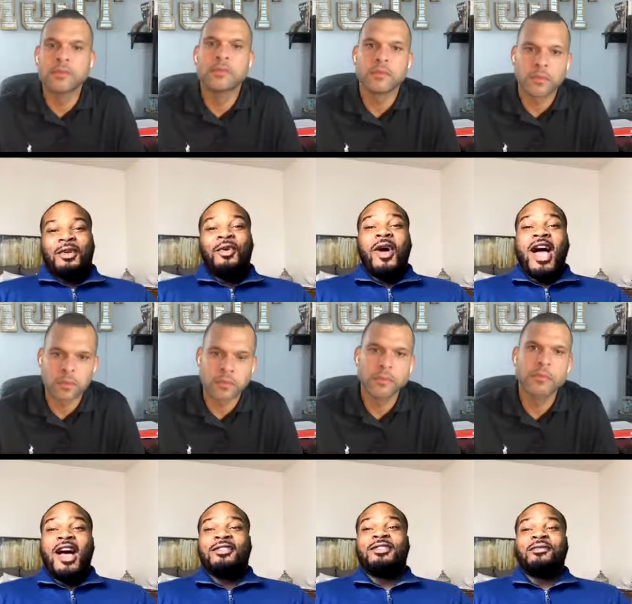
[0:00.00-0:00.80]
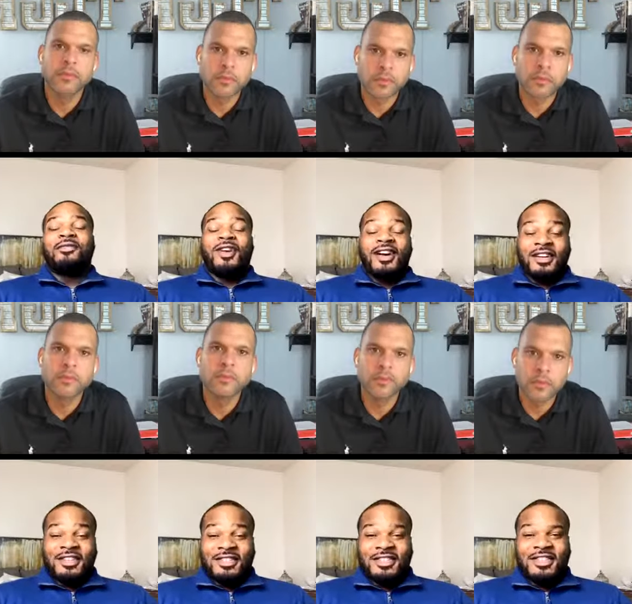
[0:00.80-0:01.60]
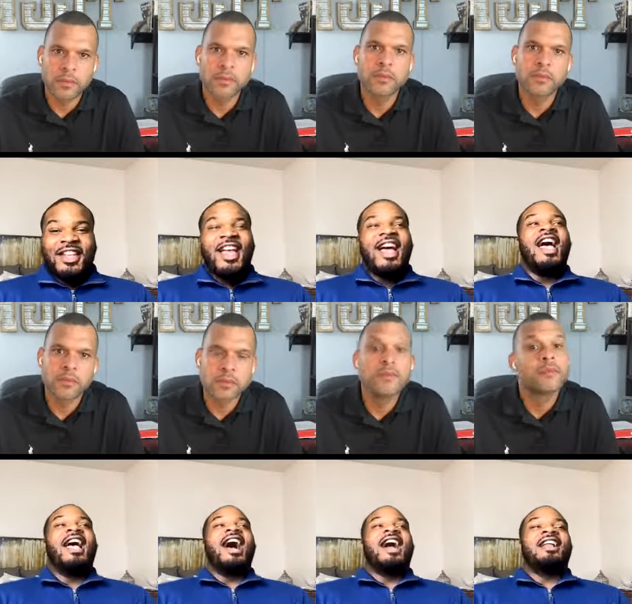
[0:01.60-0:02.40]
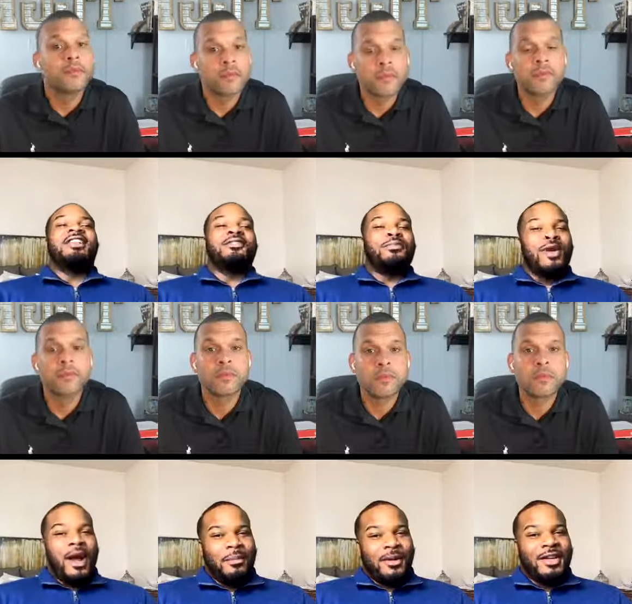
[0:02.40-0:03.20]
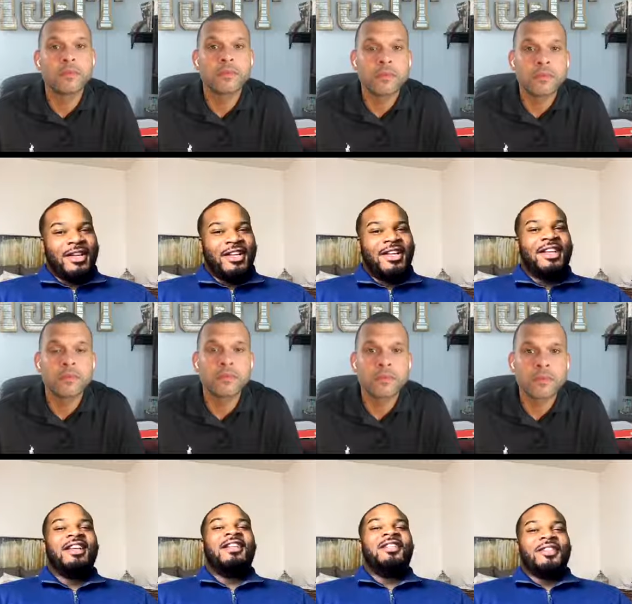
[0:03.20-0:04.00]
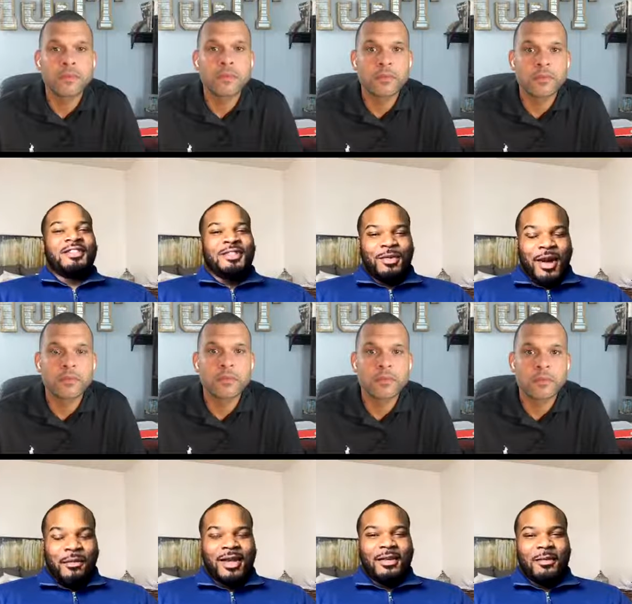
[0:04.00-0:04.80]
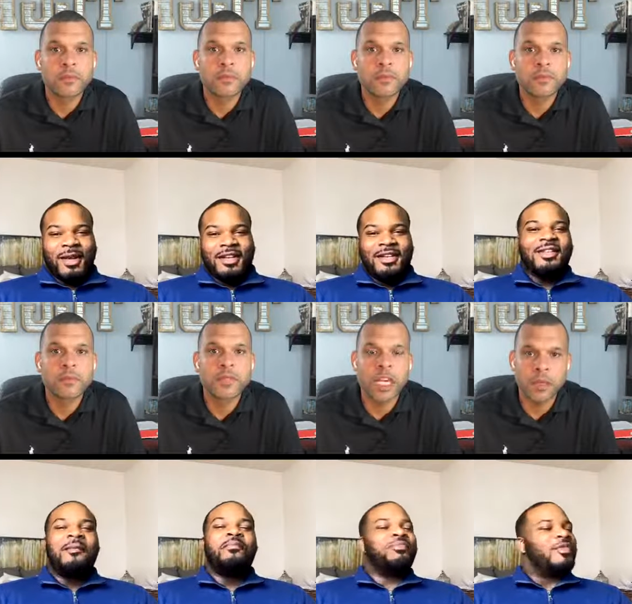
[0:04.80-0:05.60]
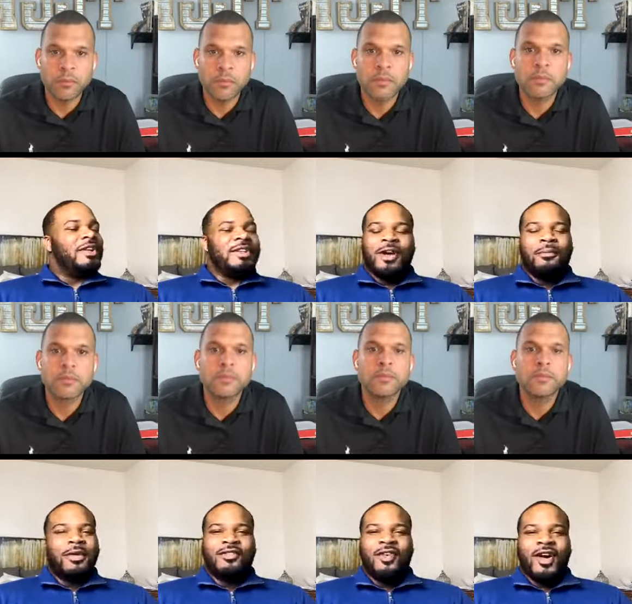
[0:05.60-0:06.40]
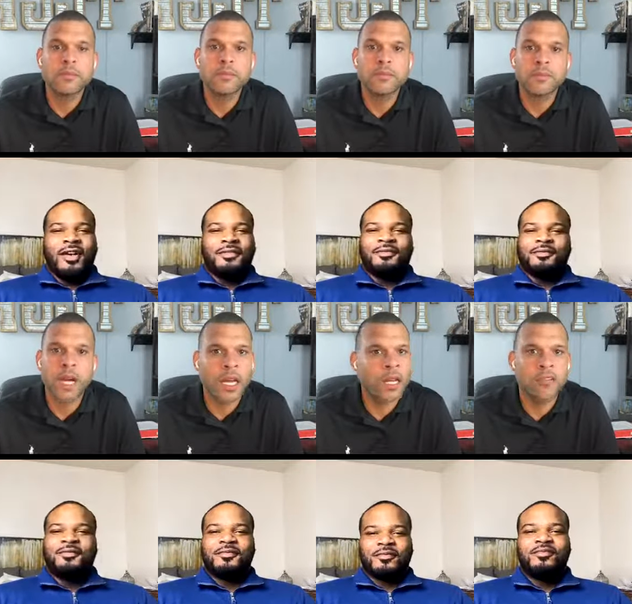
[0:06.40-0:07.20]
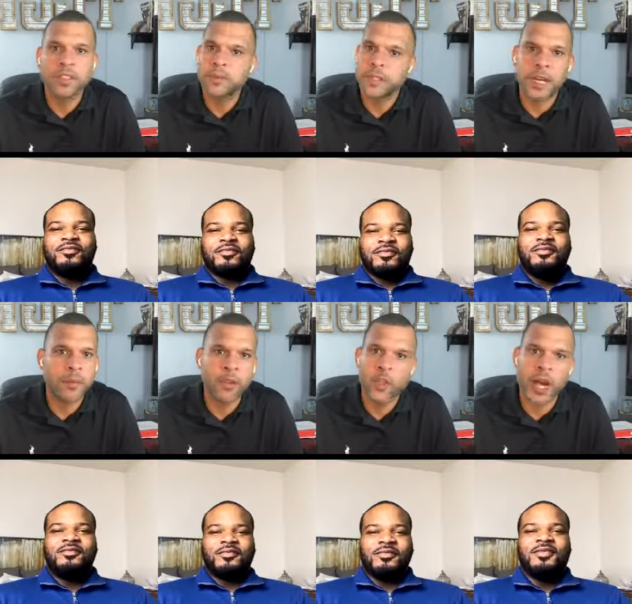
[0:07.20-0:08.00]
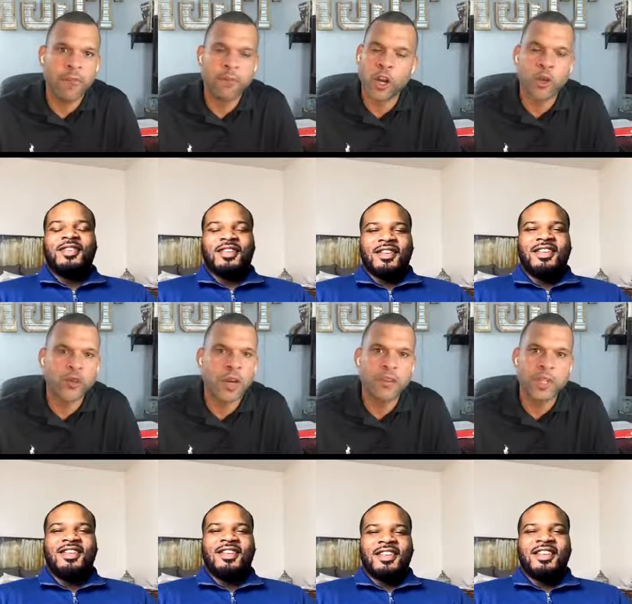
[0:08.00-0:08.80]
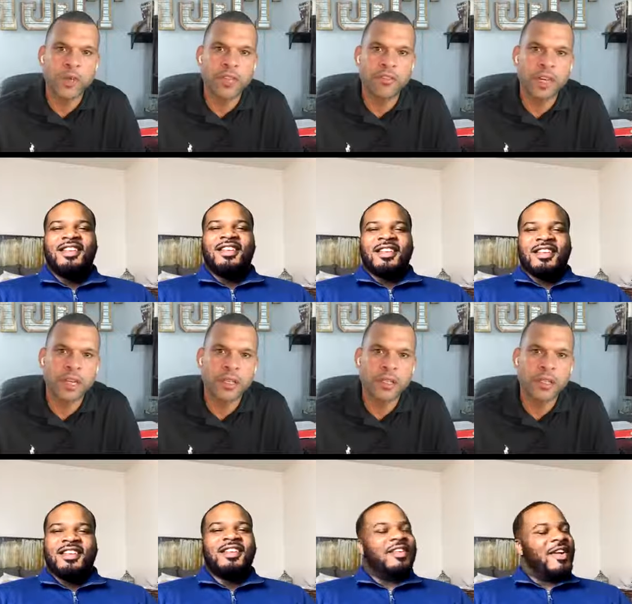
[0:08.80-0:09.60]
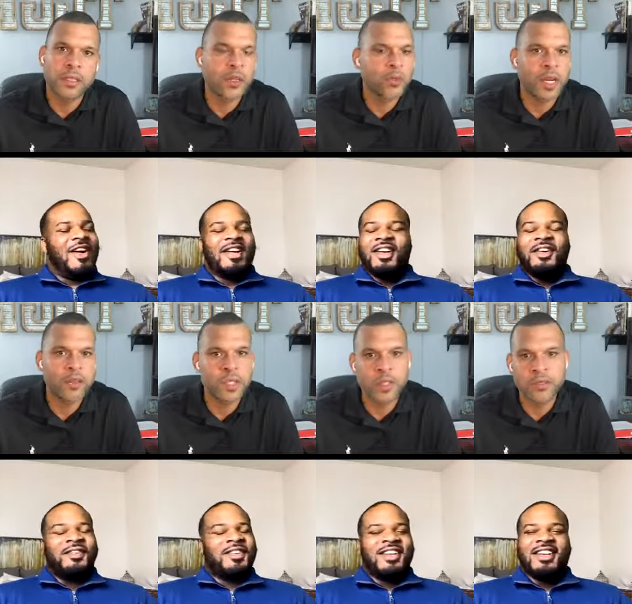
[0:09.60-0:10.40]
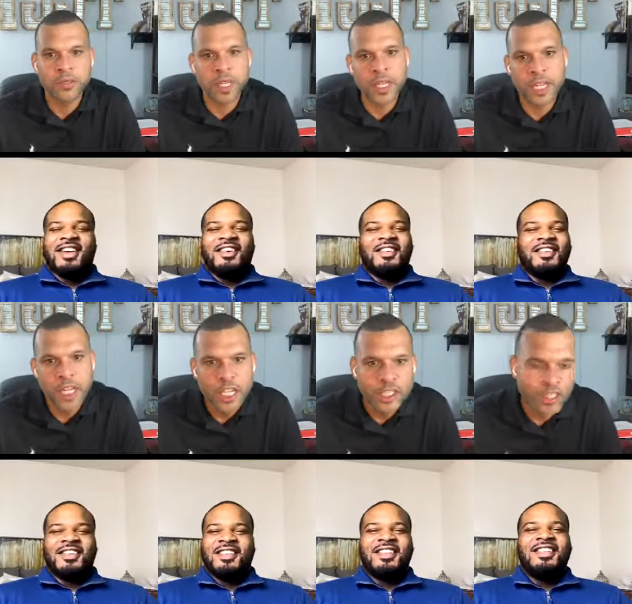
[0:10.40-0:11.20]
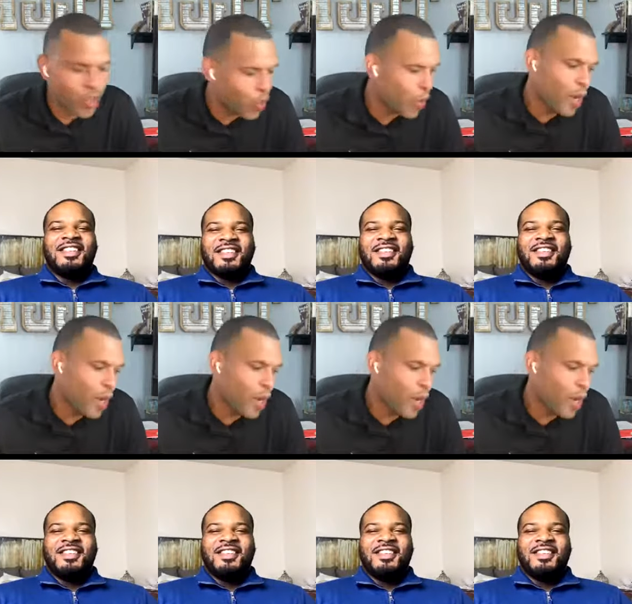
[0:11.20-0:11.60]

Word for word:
Speaker 1: who has some funds. Hey, I got this property. This is what I'm about to make. Yep.
Speaker 2: Don't be afraid. I love it. Yep. You got closed mouth. Don't get fed closed mouth don't get fed. So,